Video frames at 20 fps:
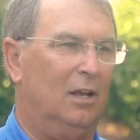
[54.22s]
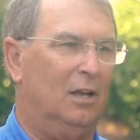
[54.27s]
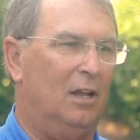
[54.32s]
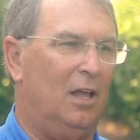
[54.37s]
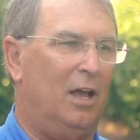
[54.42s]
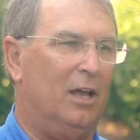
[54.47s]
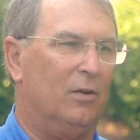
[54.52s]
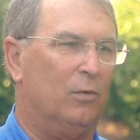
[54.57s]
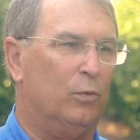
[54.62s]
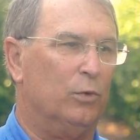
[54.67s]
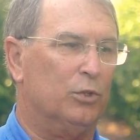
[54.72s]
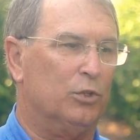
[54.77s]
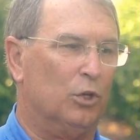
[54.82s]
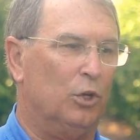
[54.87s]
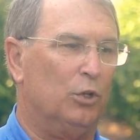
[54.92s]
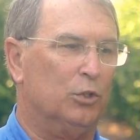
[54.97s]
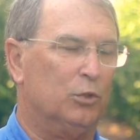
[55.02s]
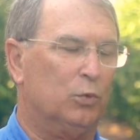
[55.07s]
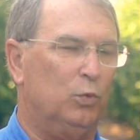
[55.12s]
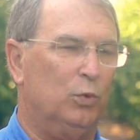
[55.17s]
a lot of
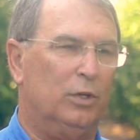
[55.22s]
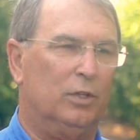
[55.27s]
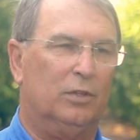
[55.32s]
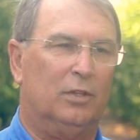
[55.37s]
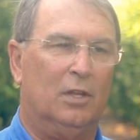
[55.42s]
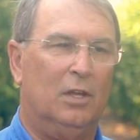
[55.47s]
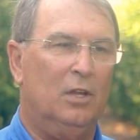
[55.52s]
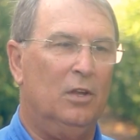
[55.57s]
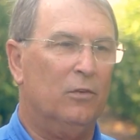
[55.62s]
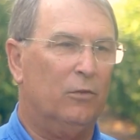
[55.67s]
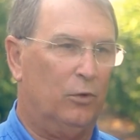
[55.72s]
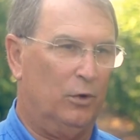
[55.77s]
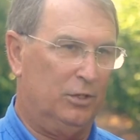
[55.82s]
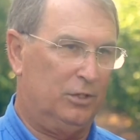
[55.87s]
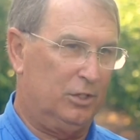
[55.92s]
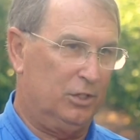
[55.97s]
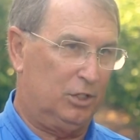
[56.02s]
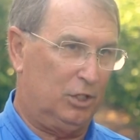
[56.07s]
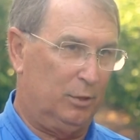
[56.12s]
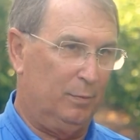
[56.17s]
results with, for
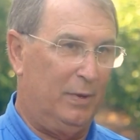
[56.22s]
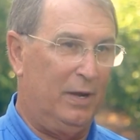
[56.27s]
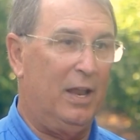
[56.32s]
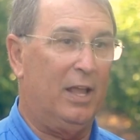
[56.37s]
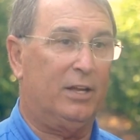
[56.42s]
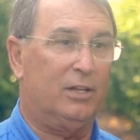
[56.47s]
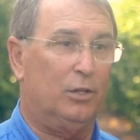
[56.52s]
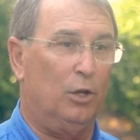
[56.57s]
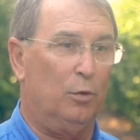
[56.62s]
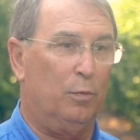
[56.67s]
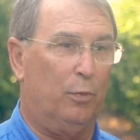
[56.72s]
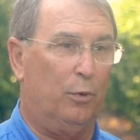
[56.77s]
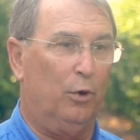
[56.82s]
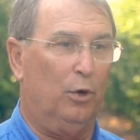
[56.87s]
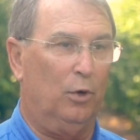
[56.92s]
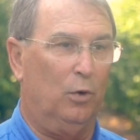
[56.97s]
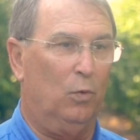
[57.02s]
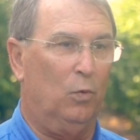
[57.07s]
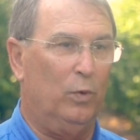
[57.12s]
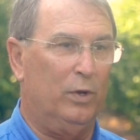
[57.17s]
instance, the Minecto
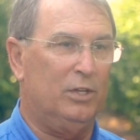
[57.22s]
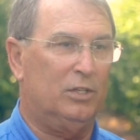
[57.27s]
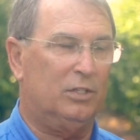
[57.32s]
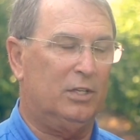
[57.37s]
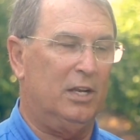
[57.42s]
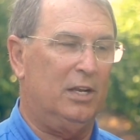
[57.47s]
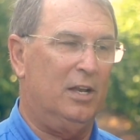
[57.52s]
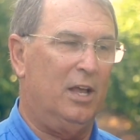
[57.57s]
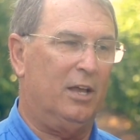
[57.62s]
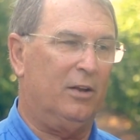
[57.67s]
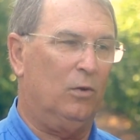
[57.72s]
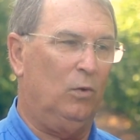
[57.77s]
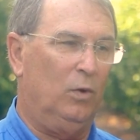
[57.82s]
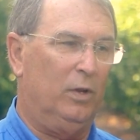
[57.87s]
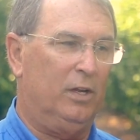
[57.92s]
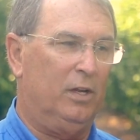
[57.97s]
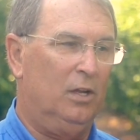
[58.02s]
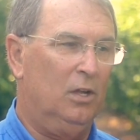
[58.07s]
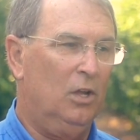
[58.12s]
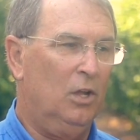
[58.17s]
Pro. We see not
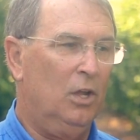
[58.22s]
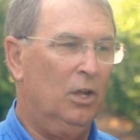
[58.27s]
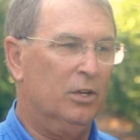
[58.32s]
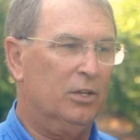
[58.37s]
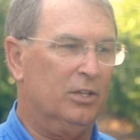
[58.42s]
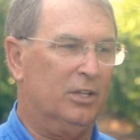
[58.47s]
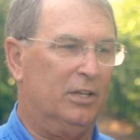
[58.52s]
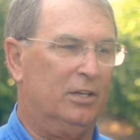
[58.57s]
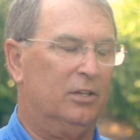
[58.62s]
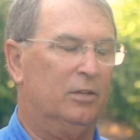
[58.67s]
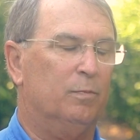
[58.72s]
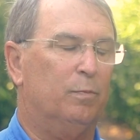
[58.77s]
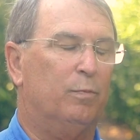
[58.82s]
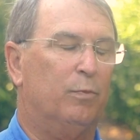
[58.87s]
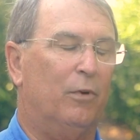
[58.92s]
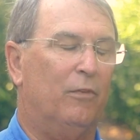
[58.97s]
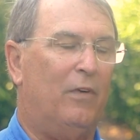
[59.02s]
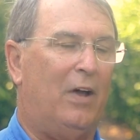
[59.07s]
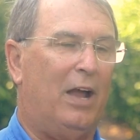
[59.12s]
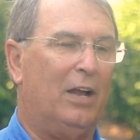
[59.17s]
only does it
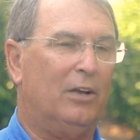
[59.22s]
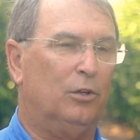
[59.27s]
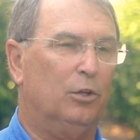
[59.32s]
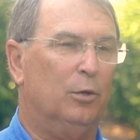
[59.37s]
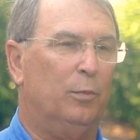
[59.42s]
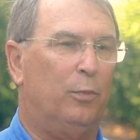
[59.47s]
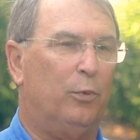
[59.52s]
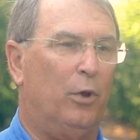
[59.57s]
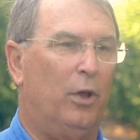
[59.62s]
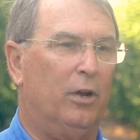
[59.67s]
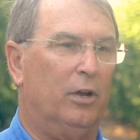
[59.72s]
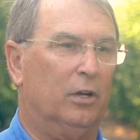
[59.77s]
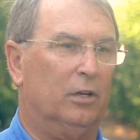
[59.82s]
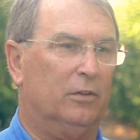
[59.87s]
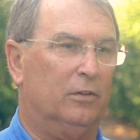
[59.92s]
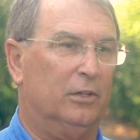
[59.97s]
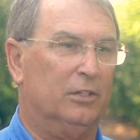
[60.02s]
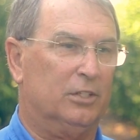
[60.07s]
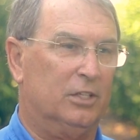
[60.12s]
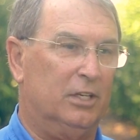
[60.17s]
provide good
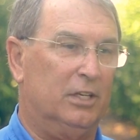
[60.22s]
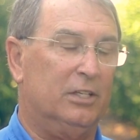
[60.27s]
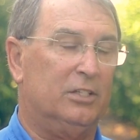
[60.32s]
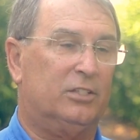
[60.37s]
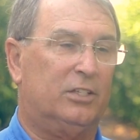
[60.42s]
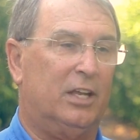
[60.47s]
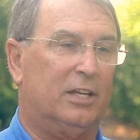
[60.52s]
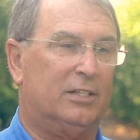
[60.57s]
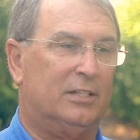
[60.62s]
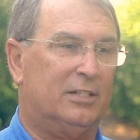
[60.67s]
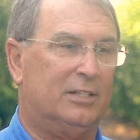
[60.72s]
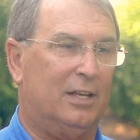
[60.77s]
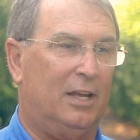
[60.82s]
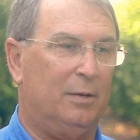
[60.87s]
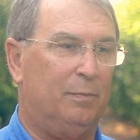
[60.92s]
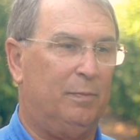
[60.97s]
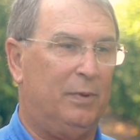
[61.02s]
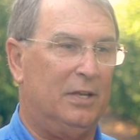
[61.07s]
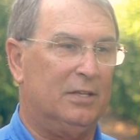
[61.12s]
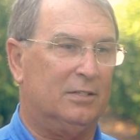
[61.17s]
products as an insecticide,
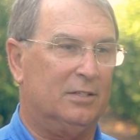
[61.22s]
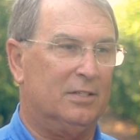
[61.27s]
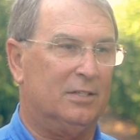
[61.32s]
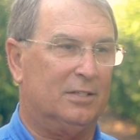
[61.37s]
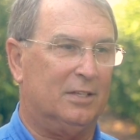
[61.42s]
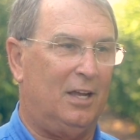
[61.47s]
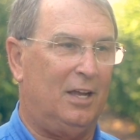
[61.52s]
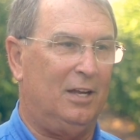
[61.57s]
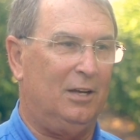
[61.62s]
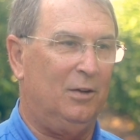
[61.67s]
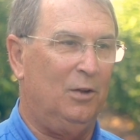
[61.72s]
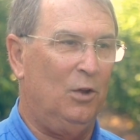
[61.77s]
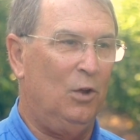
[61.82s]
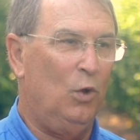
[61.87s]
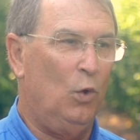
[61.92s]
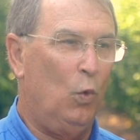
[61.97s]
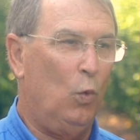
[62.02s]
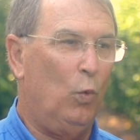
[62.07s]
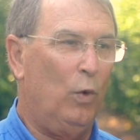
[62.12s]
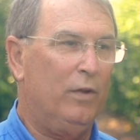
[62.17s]
pesticide,
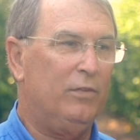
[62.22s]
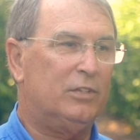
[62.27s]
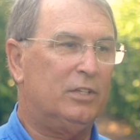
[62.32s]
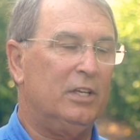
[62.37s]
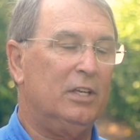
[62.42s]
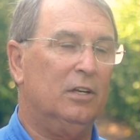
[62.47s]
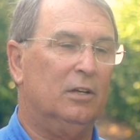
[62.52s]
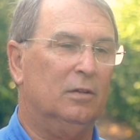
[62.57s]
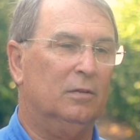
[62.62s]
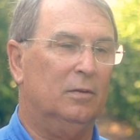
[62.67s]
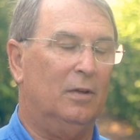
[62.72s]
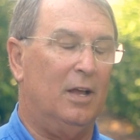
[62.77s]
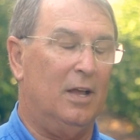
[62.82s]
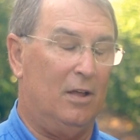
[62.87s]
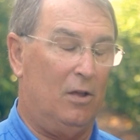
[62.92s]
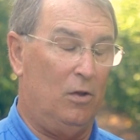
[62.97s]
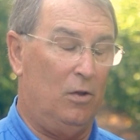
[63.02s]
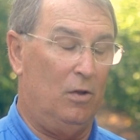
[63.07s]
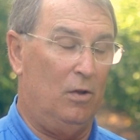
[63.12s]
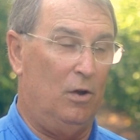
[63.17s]
we've seen a,
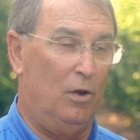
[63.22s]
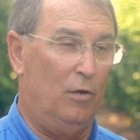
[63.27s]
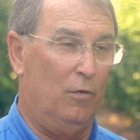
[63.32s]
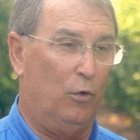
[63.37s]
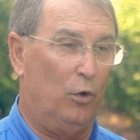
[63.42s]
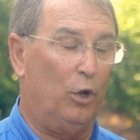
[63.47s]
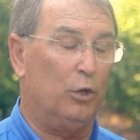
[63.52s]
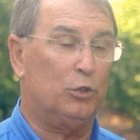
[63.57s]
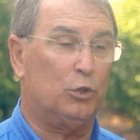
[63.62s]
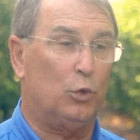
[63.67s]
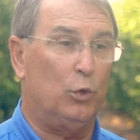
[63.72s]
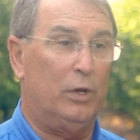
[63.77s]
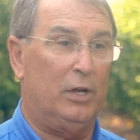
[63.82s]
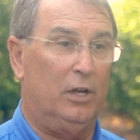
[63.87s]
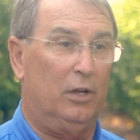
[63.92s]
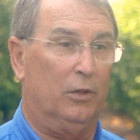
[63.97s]
a overall tree